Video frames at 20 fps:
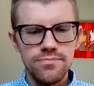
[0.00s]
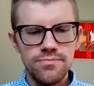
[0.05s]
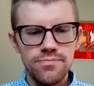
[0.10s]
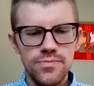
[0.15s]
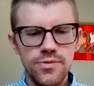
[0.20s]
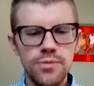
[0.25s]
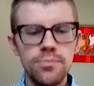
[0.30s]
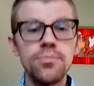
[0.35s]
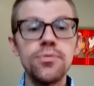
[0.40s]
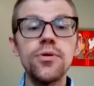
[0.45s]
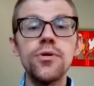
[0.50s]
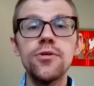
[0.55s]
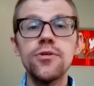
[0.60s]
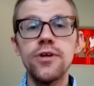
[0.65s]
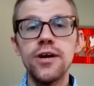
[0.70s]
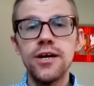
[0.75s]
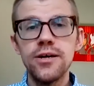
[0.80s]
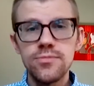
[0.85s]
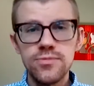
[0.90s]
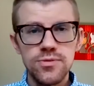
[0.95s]
the
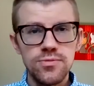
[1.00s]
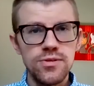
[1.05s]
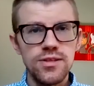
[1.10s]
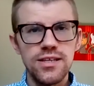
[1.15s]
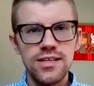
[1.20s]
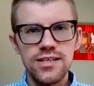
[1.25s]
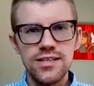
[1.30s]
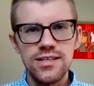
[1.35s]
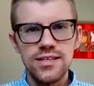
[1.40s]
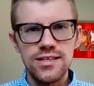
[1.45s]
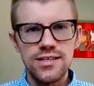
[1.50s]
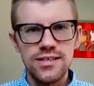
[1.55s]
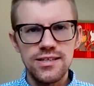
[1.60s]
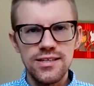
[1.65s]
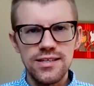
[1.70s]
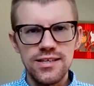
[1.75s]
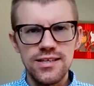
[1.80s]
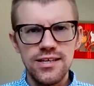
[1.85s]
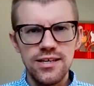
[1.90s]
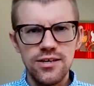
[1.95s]
programs within
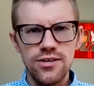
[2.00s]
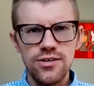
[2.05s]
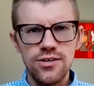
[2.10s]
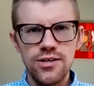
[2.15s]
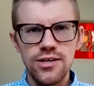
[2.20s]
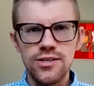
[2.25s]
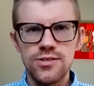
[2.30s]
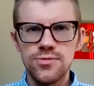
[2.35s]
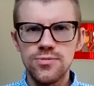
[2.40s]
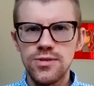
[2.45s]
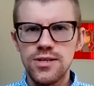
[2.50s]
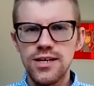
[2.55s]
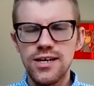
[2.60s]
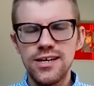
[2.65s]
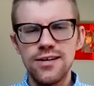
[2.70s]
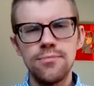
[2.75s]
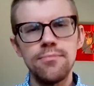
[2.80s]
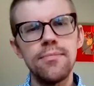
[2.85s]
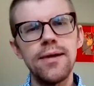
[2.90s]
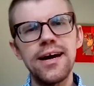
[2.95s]
the year, as we kind
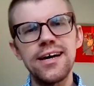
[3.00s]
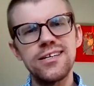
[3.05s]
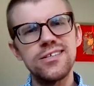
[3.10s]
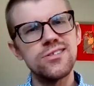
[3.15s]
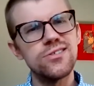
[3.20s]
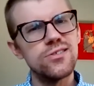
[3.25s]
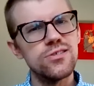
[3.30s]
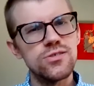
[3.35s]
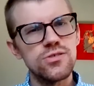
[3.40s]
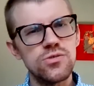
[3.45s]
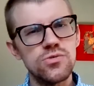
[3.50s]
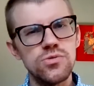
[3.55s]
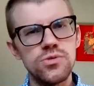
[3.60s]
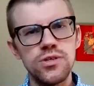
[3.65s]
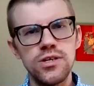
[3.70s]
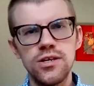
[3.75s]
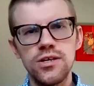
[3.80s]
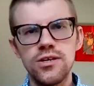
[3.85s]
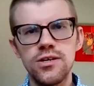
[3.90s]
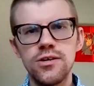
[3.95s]
of match the school
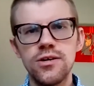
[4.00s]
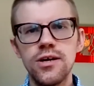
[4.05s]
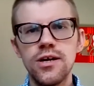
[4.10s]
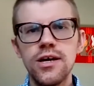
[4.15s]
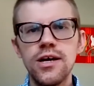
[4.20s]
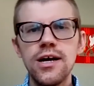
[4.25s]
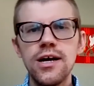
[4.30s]
year,